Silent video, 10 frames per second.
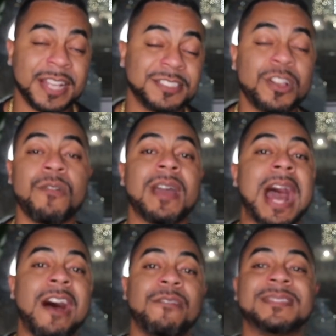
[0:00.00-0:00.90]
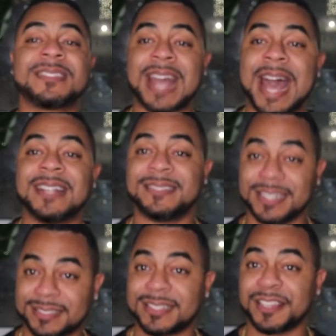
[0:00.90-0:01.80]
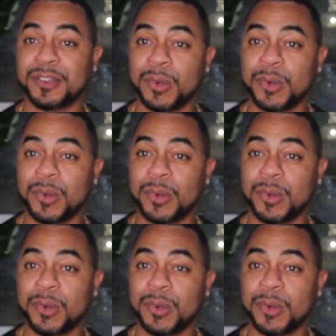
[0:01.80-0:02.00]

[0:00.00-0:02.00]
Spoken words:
is going out with Scott Disick,